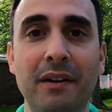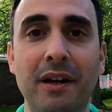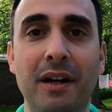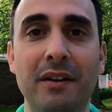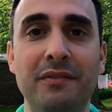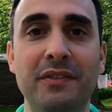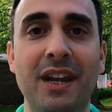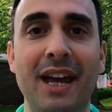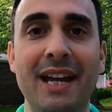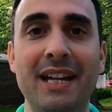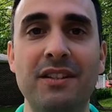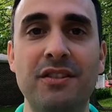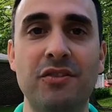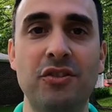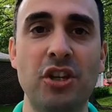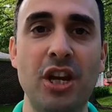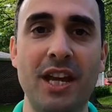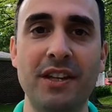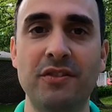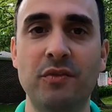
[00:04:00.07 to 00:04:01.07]
of
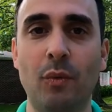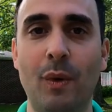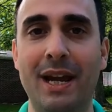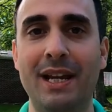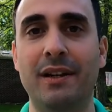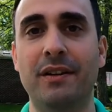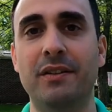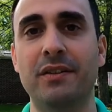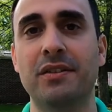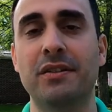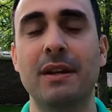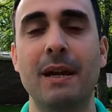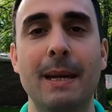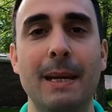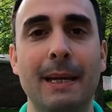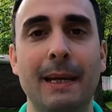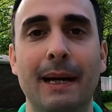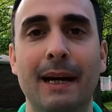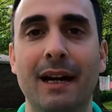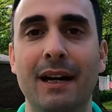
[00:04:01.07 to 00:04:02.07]
nice chest waders,
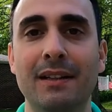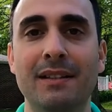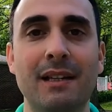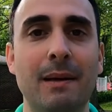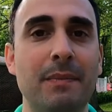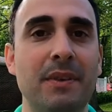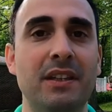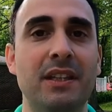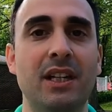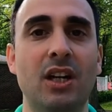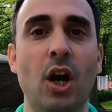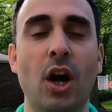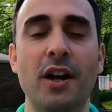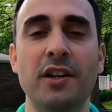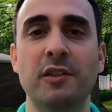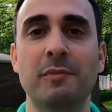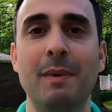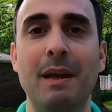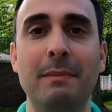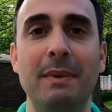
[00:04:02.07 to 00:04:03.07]
something that
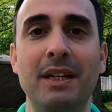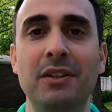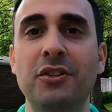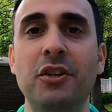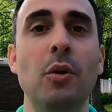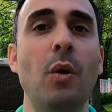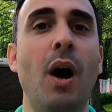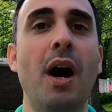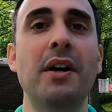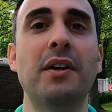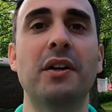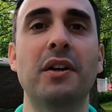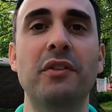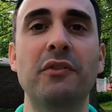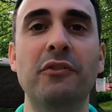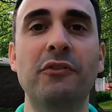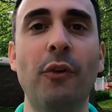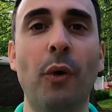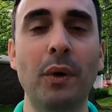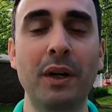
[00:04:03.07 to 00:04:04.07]
costs maybe
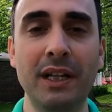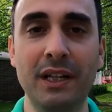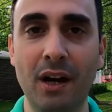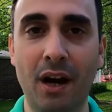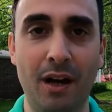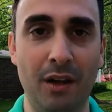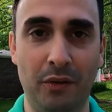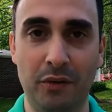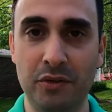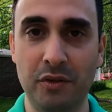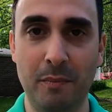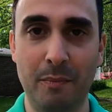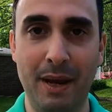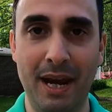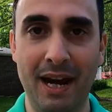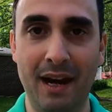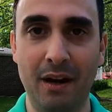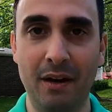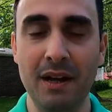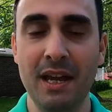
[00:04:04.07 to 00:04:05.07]
$240 a
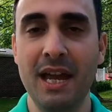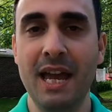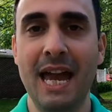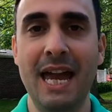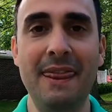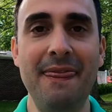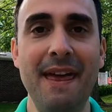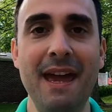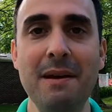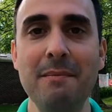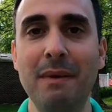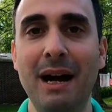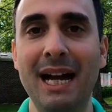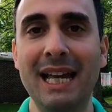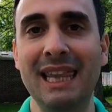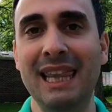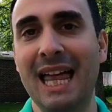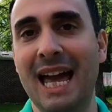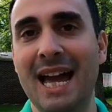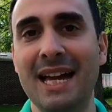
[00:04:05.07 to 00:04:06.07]
pair, and they
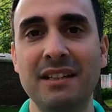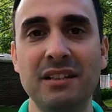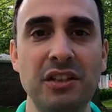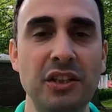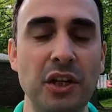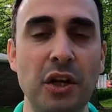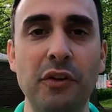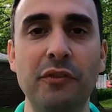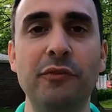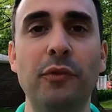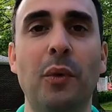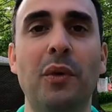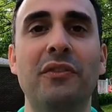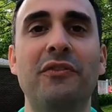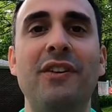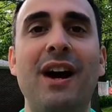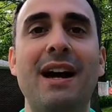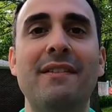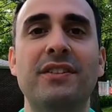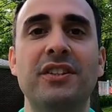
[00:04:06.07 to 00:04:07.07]
might last, you know,
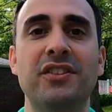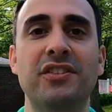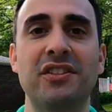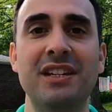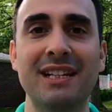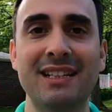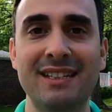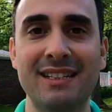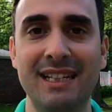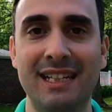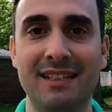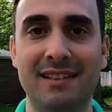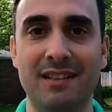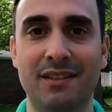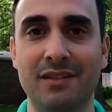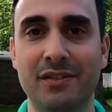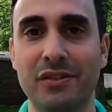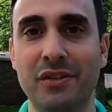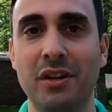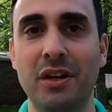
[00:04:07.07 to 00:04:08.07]
four, five, or six
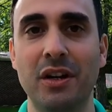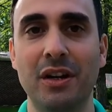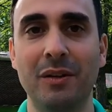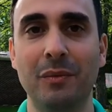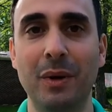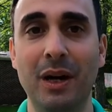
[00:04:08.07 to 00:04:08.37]
seasons.